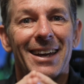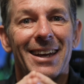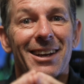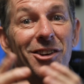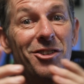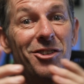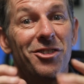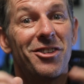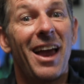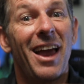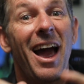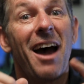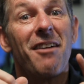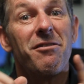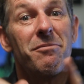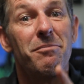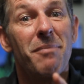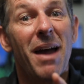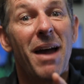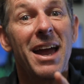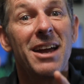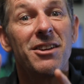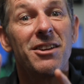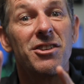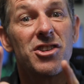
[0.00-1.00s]
You see, I've
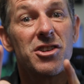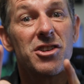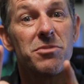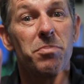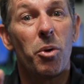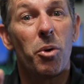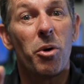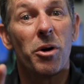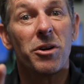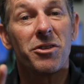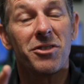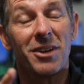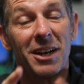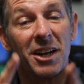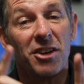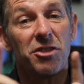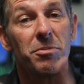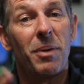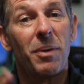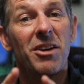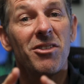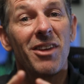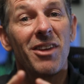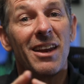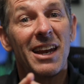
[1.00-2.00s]
made sports and
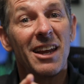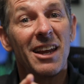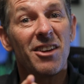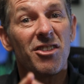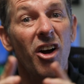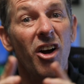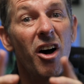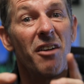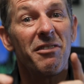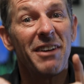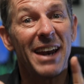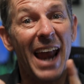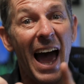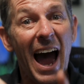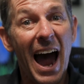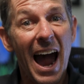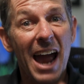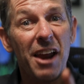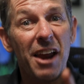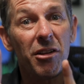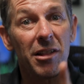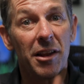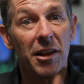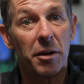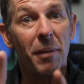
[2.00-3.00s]
especially disc golf an
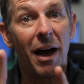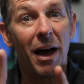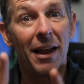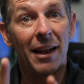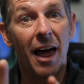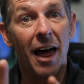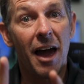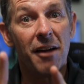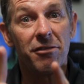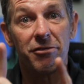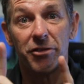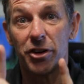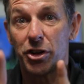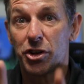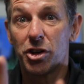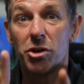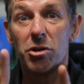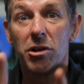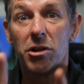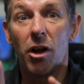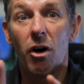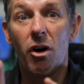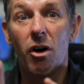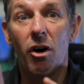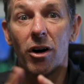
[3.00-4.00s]
idol in my life for
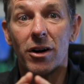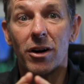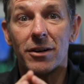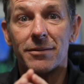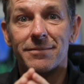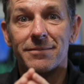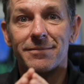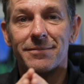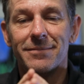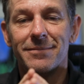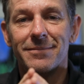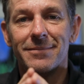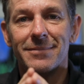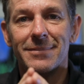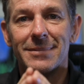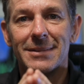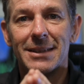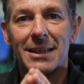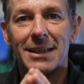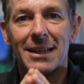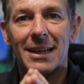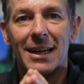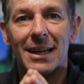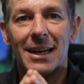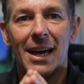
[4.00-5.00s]
too long.
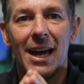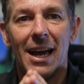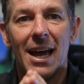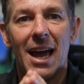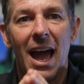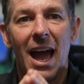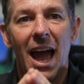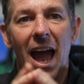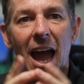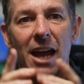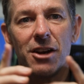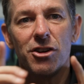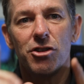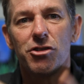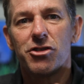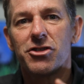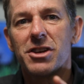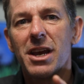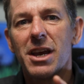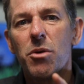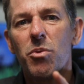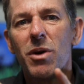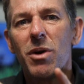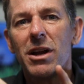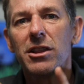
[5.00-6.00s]
And you
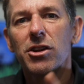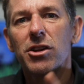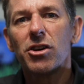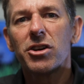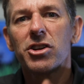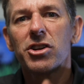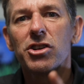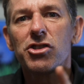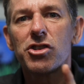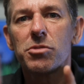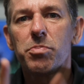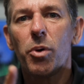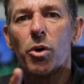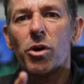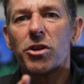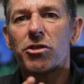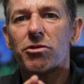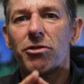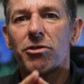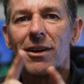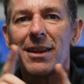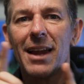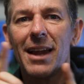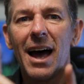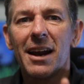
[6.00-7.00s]
see, we look to sports
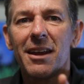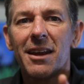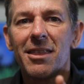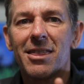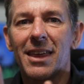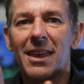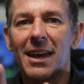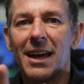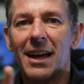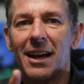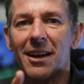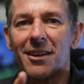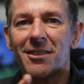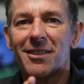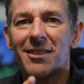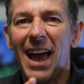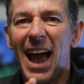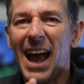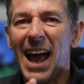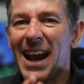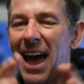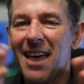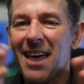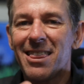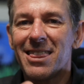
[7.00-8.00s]
for a lot of things,
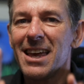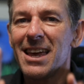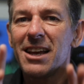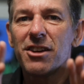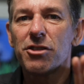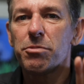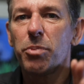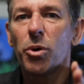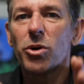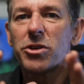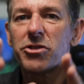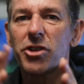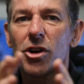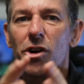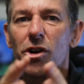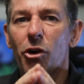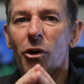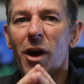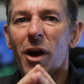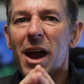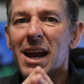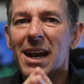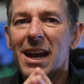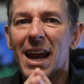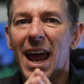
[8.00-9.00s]
and I think sports are
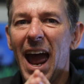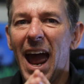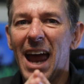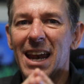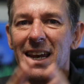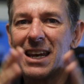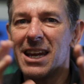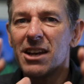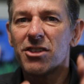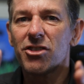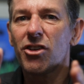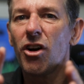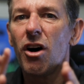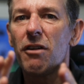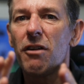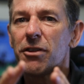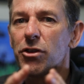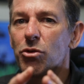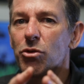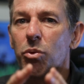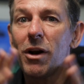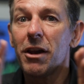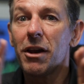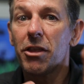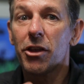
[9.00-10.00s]
great, and disc golf
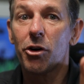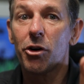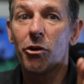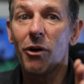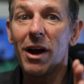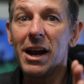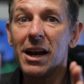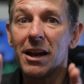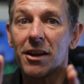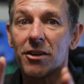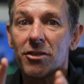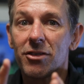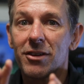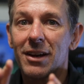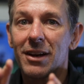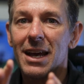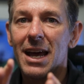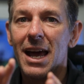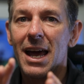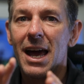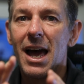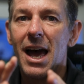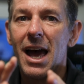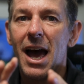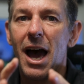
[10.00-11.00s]
is one of the greatest,
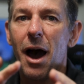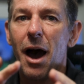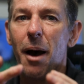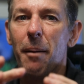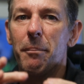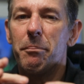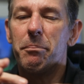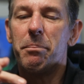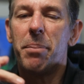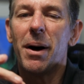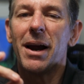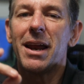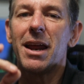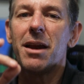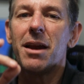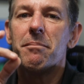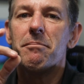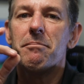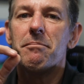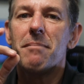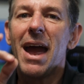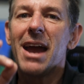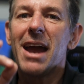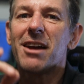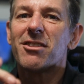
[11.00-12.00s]
but it
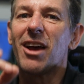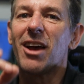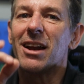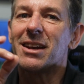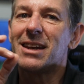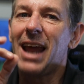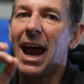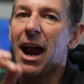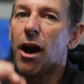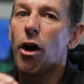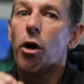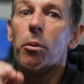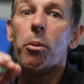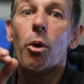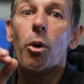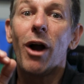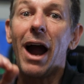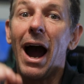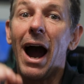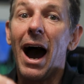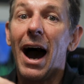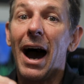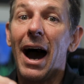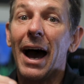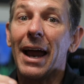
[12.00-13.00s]
makes a terrible
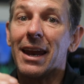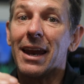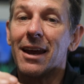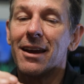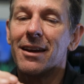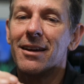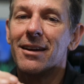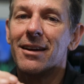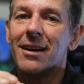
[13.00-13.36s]
God.